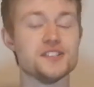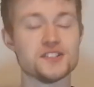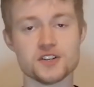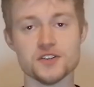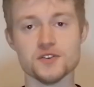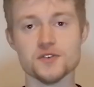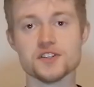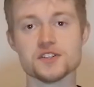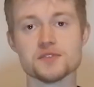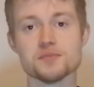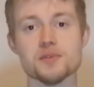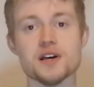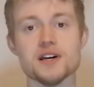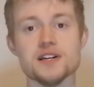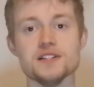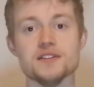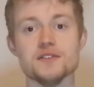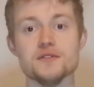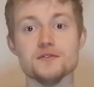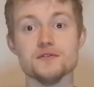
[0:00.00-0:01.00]
going to
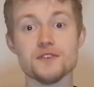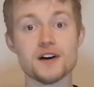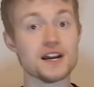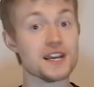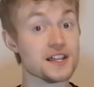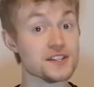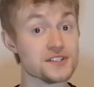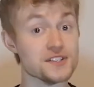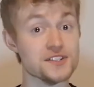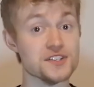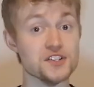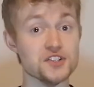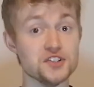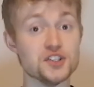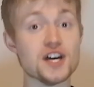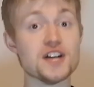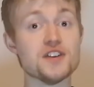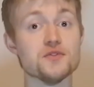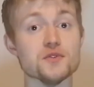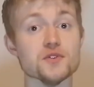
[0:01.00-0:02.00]
explain finances in
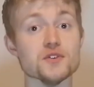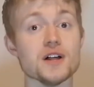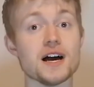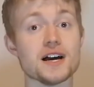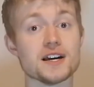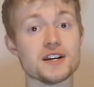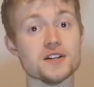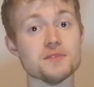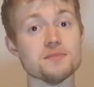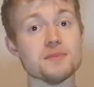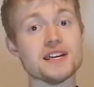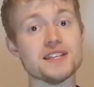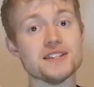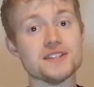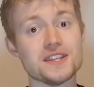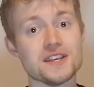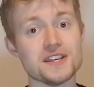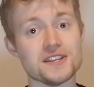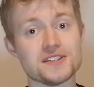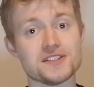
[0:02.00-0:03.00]
general and going to make
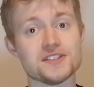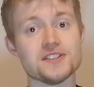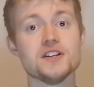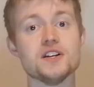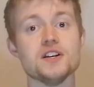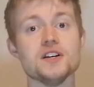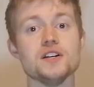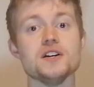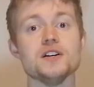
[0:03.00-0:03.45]
this